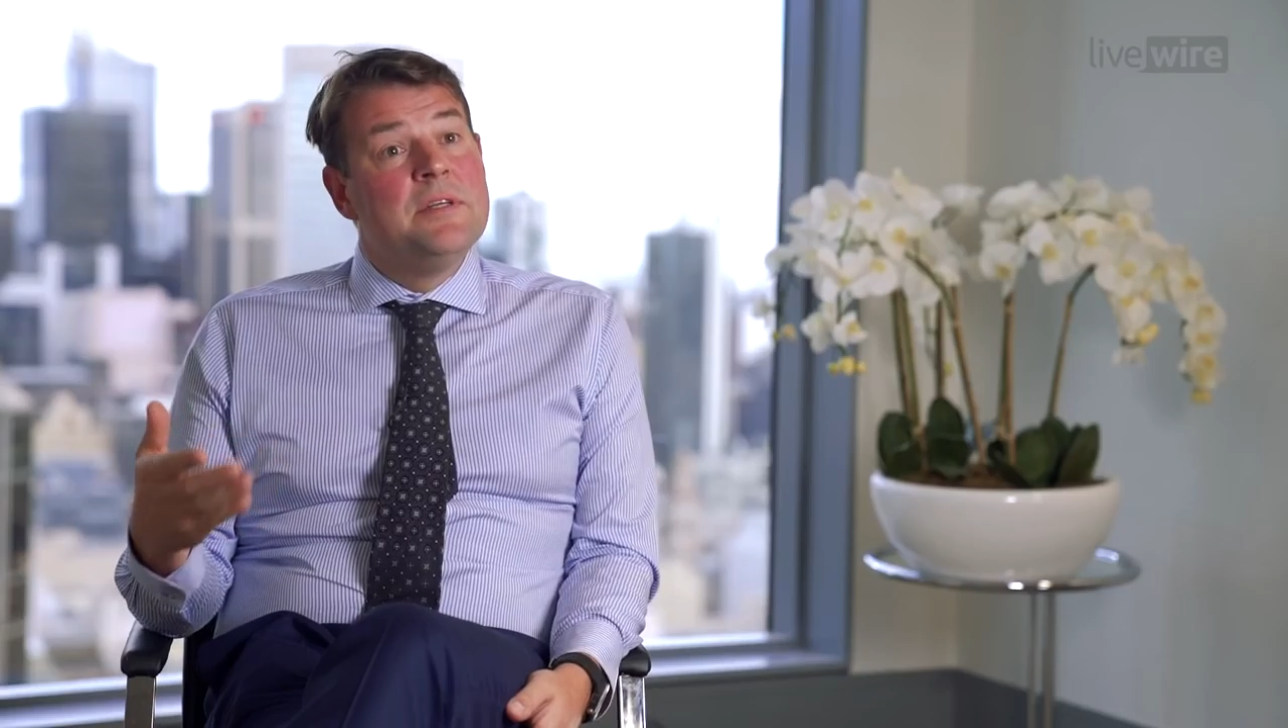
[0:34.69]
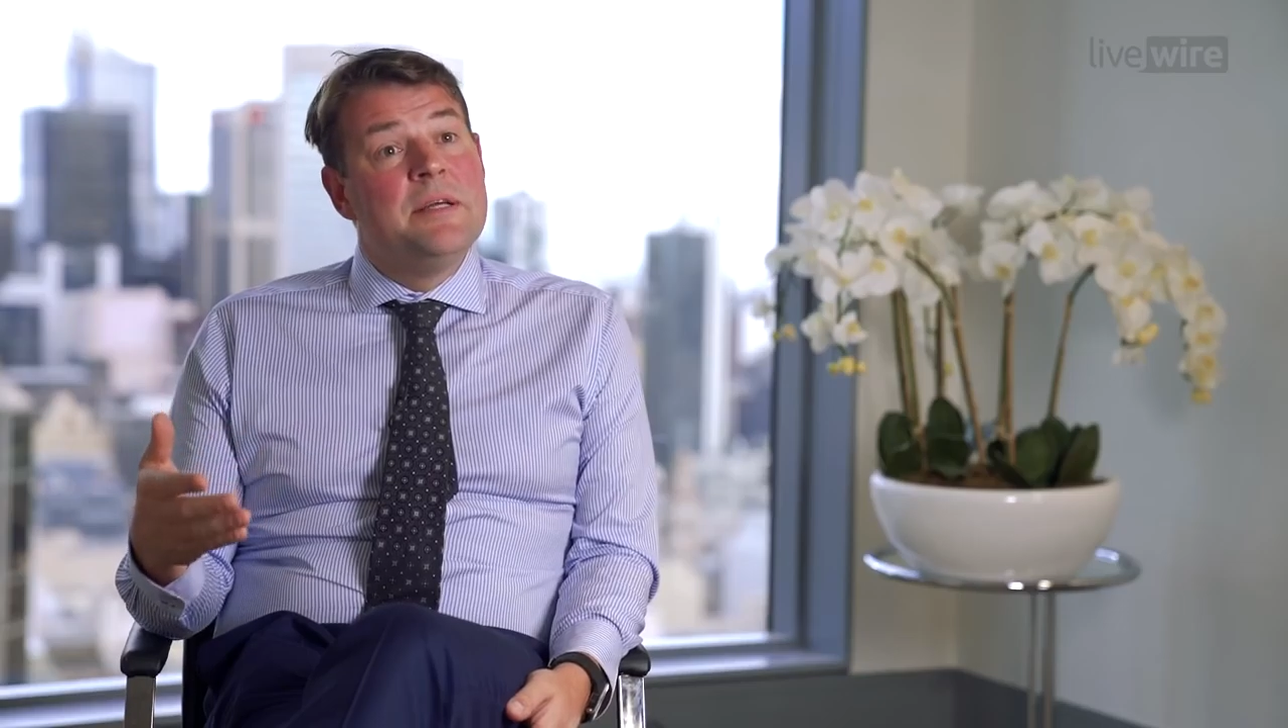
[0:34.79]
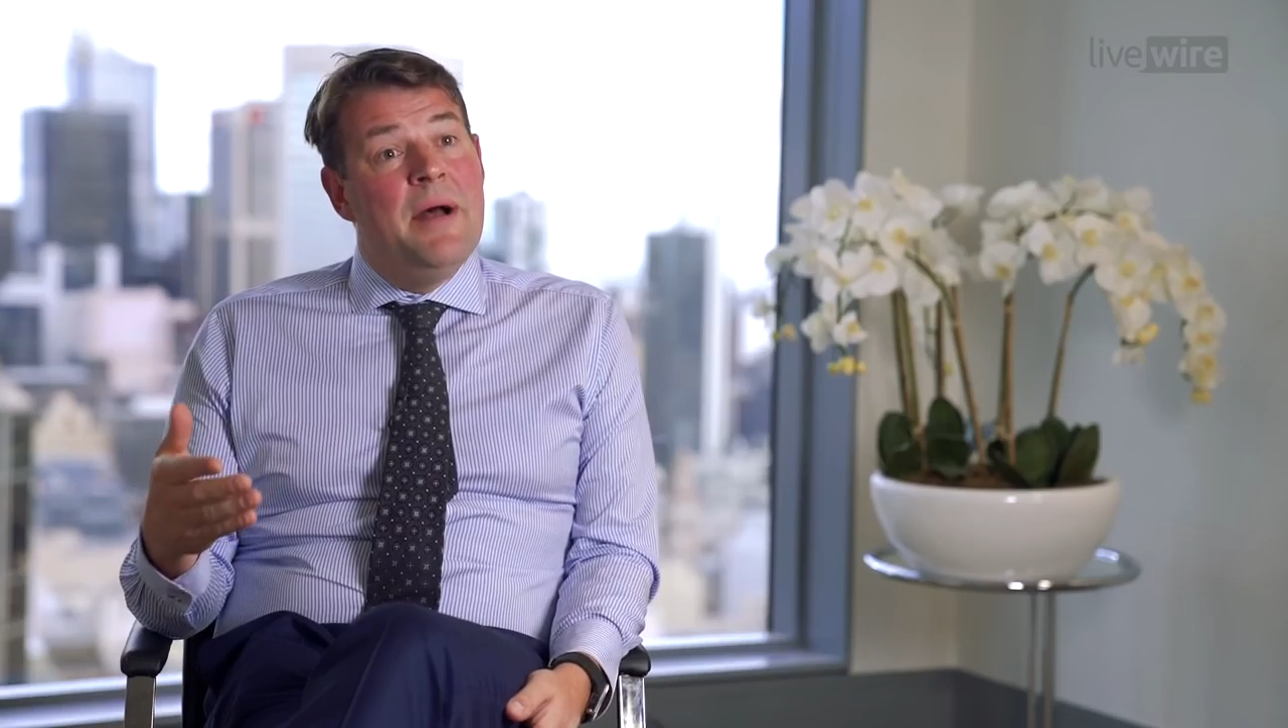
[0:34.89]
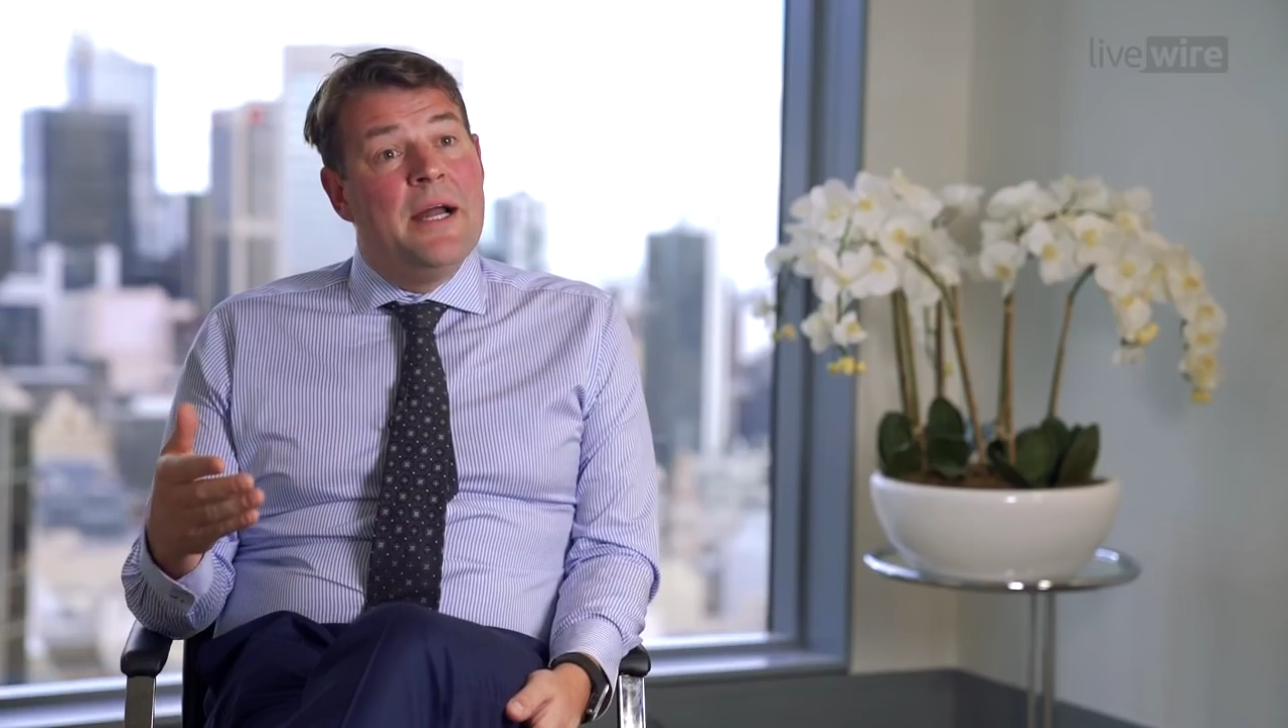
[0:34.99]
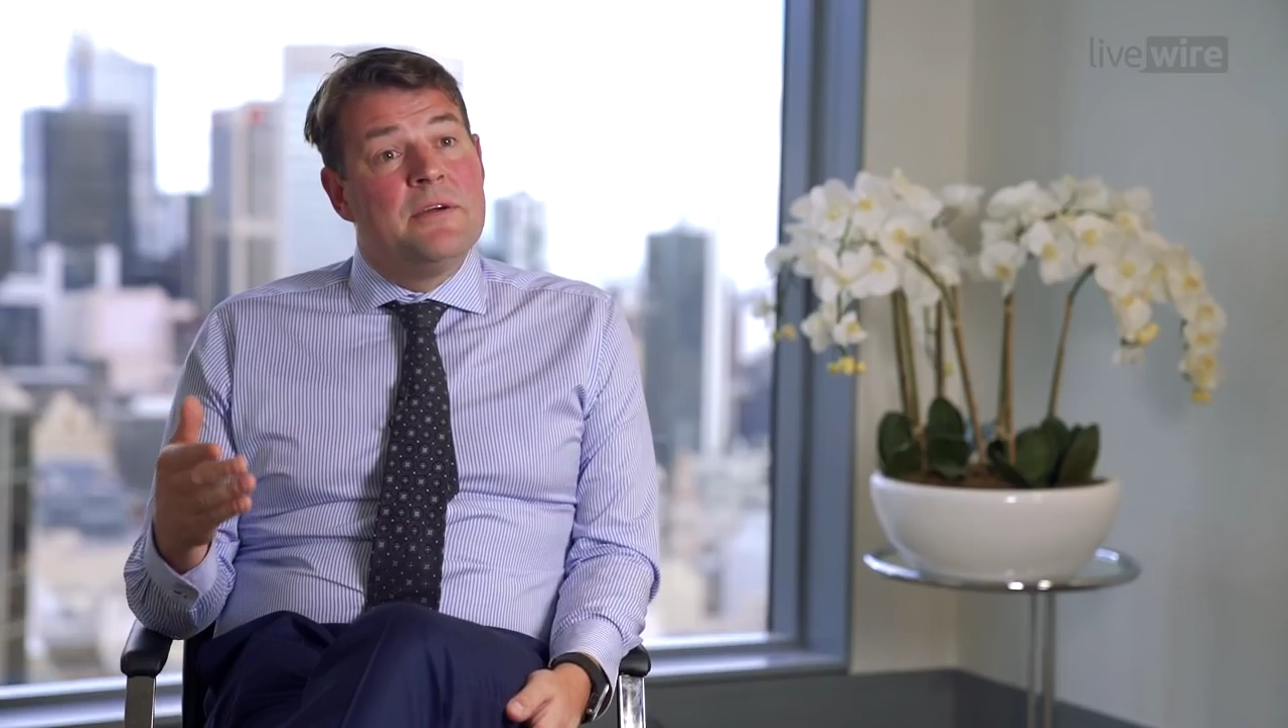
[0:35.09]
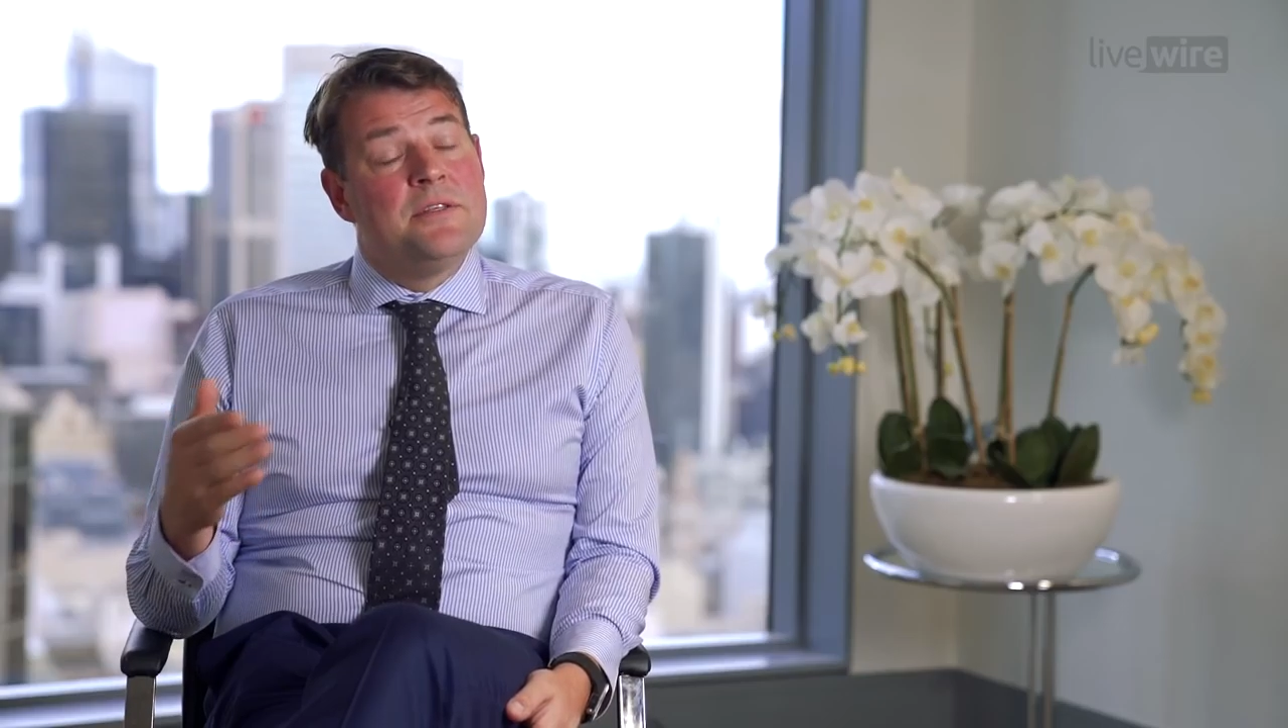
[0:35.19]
really matter.